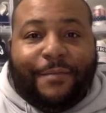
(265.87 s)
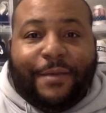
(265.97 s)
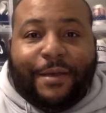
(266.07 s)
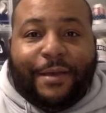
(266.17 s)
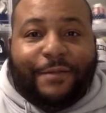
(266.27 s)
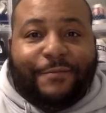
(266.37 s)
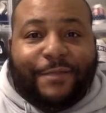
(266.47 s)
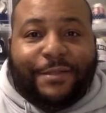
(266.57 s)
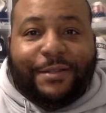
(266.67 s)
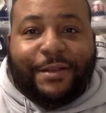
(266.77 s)
as well
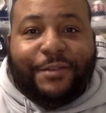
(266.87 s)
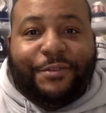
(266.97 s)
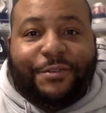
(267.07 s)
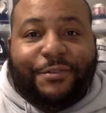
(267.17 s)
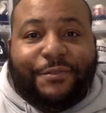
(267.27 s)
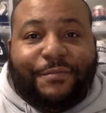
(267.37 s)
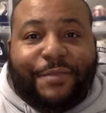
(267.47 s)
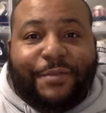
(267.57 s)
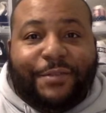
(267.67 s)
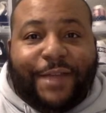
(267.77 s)
as other shoes from
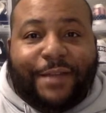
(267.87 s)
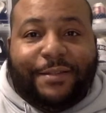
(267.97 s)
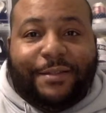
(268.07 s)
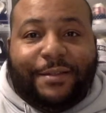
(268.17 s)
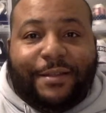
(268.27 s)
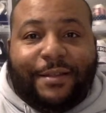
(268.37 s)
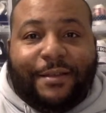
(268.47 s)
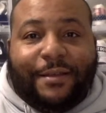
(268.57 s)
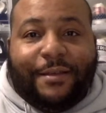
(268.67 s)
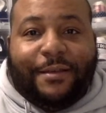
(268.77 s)
Bo Jackson.
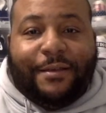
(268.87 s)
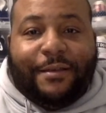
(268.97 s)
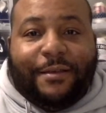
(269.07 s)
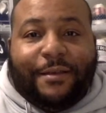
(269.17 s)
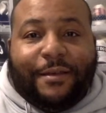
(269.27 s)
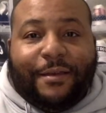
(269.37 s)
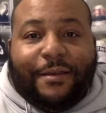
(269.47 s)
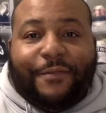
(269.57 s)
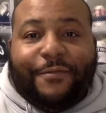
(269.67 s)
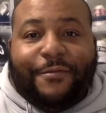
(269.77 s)
And
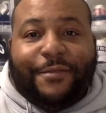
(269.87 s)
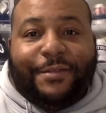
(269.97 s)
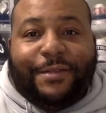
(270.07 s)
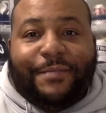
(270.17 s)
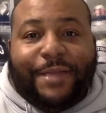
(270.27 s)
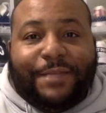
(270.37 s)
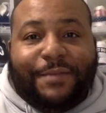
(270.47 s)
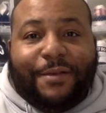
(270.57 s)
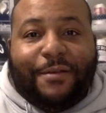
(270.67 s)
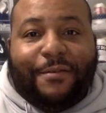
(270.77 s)
of course, in
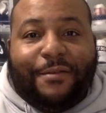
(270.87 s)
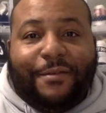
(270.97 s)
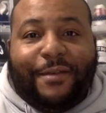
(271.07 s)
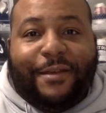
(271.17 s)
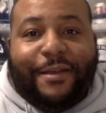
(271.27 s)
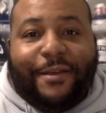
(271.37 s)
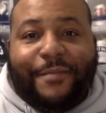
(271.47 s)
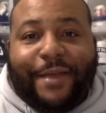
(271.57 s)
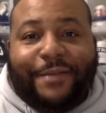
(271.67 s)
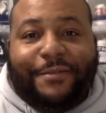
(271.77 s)
baseball, you had the Air
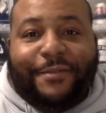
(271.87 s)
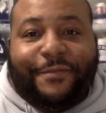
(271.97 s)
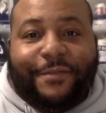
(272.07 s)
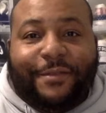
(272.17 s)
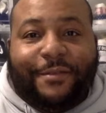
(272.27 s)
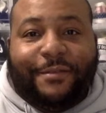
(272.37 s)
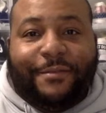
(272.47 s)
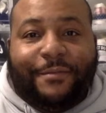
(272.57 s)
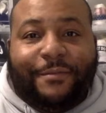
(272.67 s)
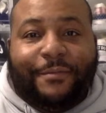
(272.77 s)
Max Griffey.
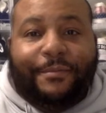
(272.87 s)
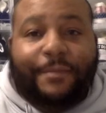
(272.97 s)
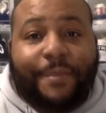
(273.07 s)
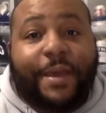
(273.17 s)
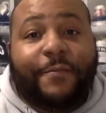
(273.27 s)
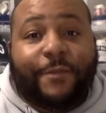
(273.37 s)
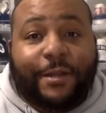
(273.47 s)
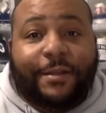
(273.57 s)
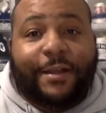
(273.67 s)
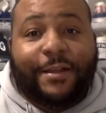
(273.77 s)
The main
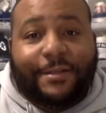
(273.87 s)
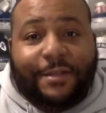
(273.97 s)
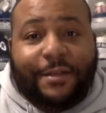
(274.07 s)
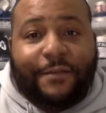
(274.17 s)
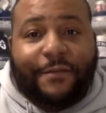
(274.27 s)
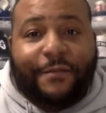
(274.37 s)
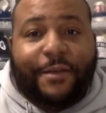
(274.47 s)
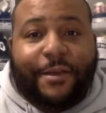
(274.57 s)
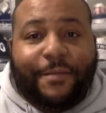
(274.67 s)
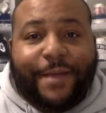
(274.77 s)
running line itself of the
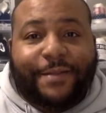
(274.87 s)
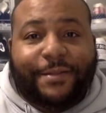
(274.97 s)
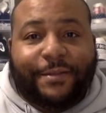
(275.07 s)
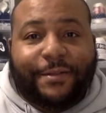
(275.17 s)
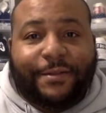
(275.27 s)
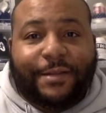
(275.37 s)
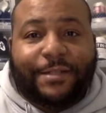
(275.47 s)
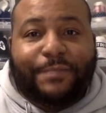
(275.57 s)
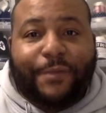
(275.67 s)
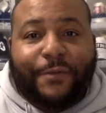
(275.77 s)
Air Max series has
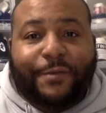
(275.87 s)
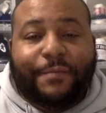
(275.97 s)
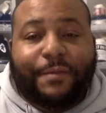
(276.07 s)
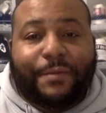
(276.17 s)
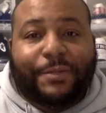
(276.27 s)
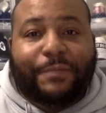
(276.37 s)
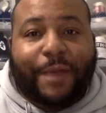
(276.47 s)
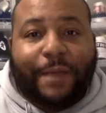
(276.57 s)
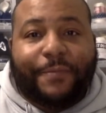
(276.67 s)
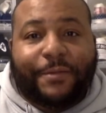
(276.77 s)
birthed some of the most
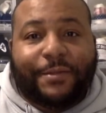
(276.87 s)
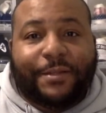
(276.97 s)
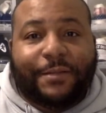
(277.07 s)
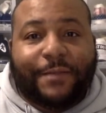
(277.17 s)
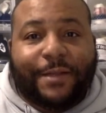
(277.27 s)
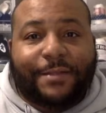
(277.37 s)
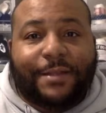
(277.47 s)
popular silhouettes